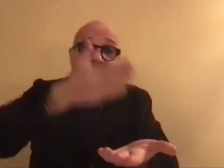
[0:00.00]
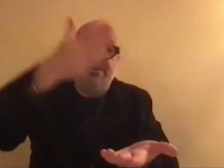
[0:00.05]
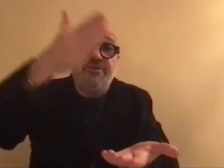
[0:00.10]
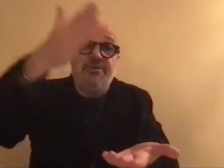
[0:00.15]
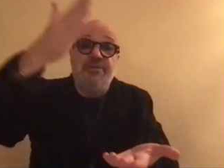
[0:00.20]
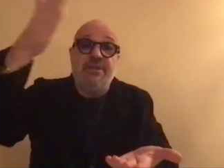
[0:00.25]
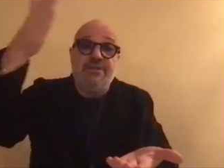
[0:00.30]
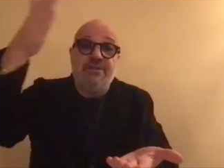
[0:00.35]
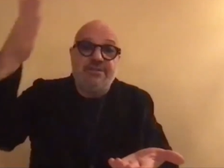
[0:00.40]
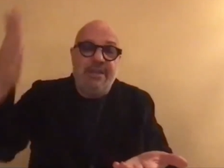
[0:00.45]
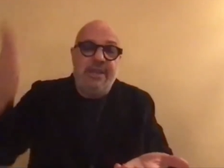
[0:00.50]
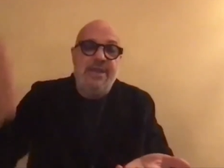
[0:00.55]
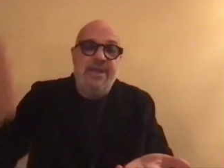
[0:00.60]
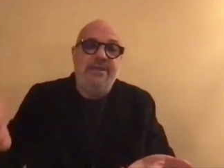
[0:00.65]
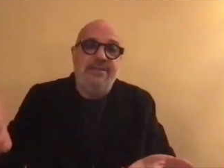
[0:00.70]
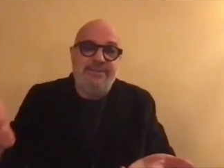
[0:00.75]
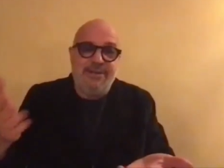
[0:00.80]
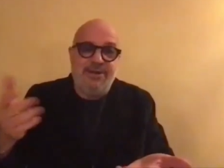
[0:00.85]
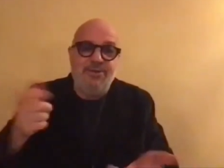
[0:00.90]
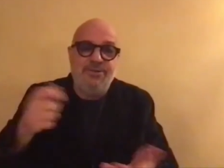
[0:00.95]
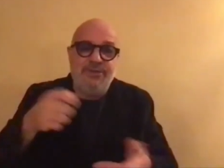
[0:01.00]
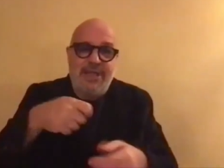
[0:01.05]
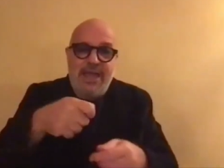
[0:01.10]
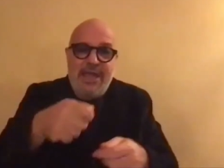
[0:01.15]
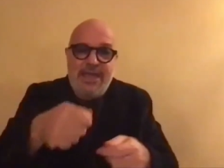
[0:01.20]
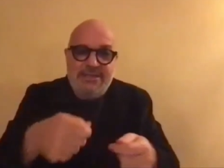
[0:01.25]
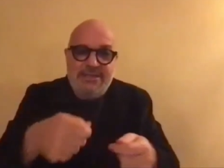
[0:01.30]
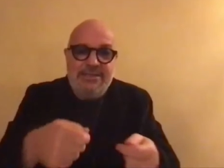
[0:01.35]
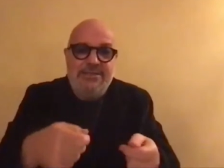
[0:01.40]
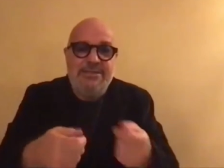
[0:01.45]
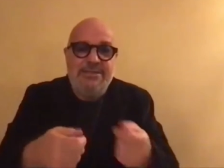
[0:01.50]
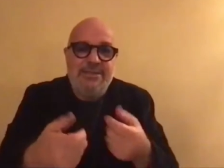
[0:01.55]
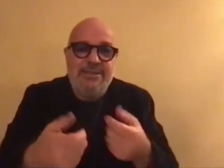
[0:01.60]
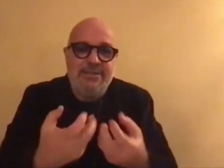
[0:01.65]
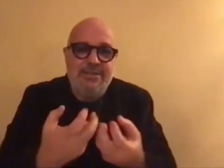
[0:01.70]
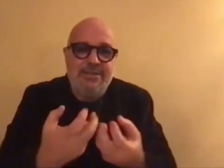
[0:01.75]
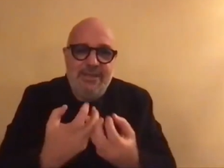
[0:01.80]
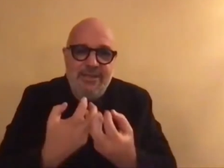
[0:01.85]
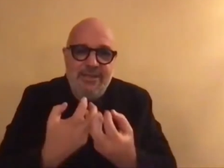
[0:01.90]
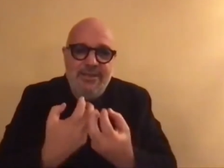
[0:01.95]
3 years later on the
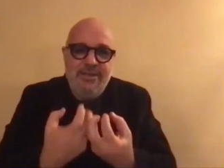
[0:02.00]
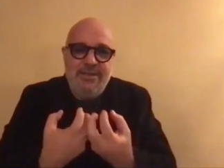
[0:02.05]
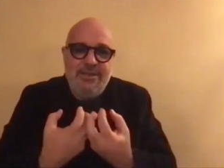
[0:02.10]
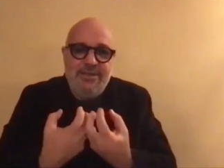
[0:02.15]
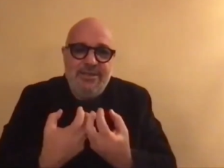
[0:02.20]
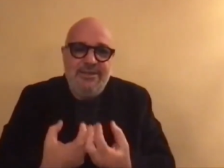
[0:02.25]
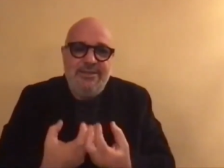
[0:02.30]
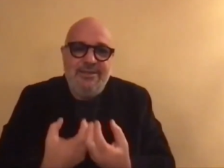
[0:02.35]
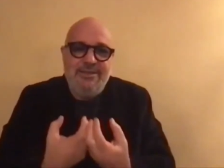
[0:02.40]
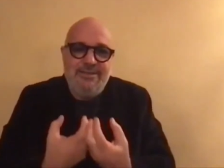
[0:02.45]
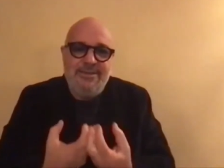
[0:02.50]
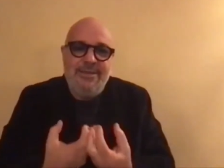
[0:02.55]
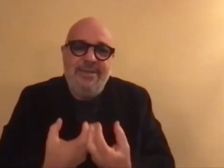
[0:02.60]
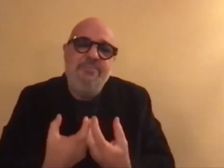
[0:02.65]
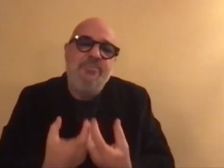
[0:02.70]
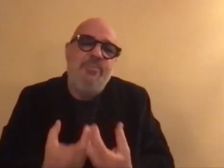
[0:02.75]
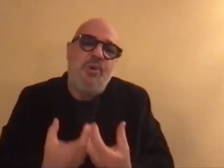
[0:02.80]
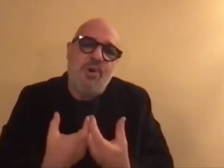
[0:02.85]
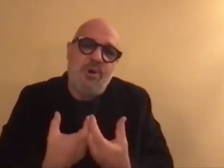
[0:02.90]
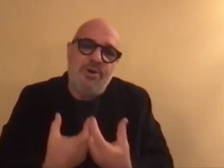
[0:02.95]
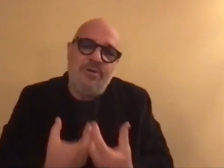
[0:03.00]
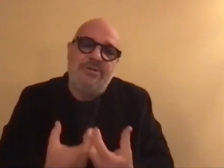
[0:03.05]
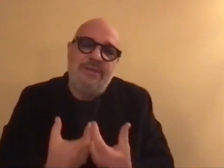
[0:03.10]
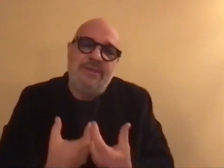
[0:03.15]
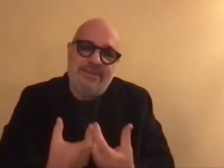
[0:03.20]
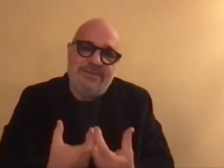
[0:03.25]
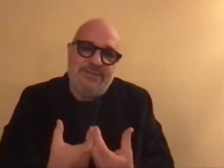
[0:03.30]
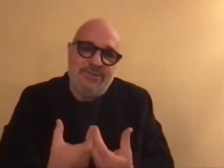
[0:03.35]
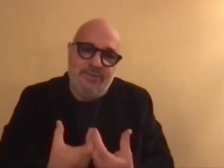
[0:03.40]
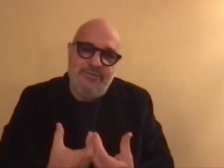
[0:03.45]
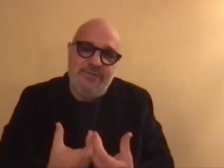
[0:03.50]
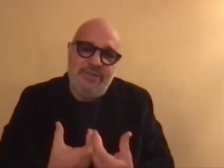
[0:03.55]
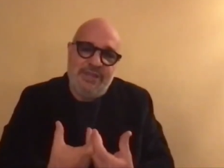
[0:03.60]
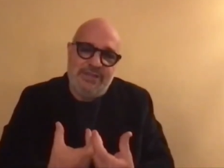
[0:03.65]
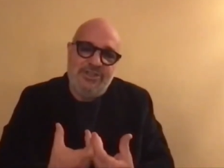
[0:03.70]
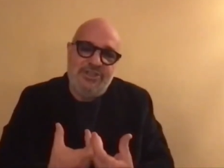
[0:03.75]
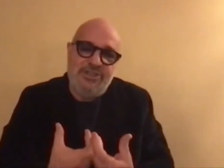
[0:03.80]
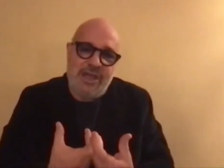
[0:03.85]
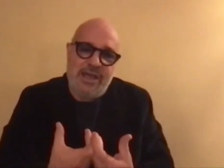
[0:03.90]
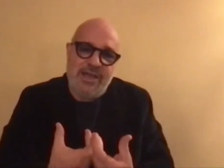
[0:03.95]
editing, the importance of
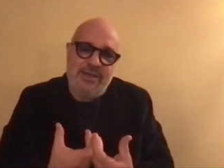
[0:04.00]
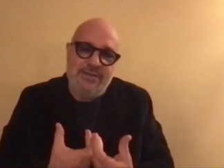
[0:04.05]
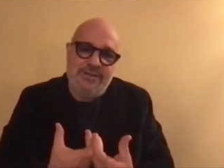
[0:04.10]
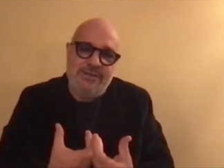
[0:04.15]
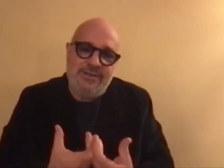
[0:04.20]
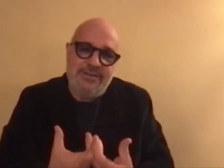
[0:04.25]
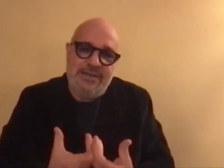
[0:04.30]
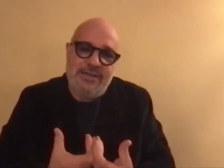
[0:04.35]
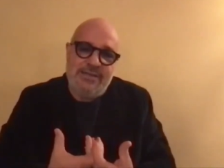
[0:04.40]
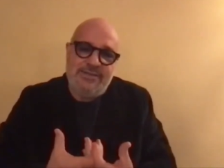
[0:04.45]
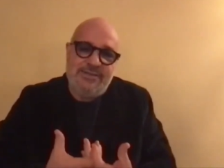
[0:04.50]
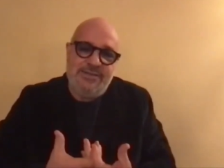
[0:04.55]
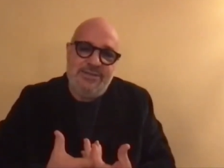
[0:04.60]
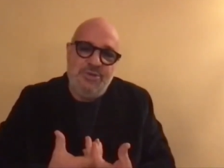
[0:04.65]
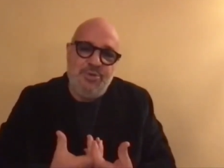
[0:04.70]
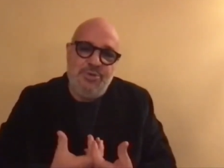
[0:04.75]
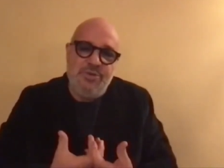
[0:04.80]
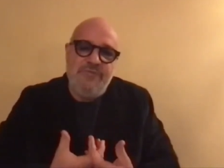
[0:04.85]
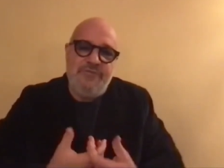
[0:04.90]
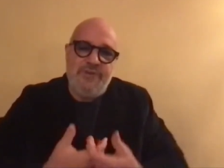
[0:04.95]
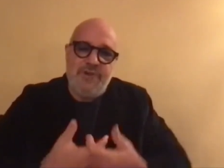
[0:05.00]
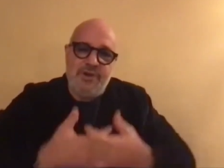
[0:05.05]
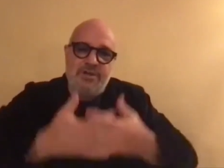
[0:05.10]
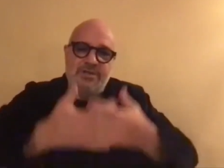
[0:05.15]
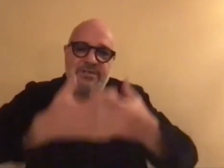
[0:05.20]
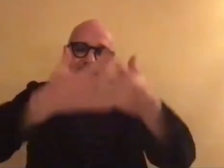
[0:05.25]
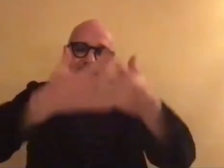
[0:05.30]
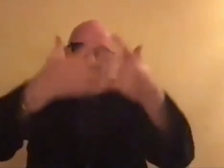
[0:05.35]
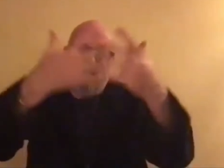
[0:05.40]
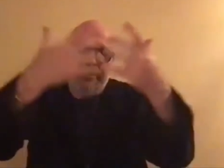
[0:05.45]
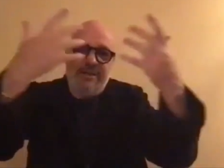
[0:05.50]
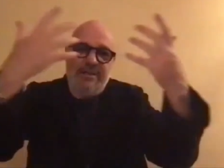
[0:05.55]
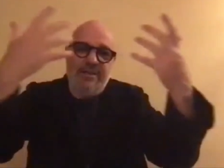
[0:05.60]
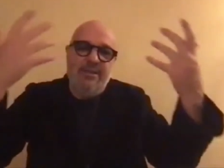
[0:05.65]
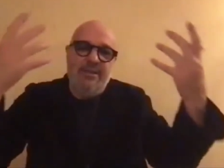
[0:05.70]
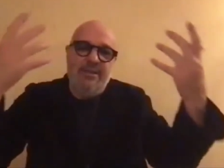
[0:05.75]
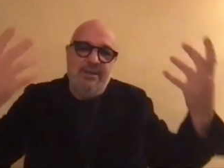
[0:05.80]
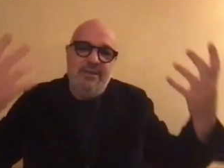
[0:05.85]
that chant. And that's a universal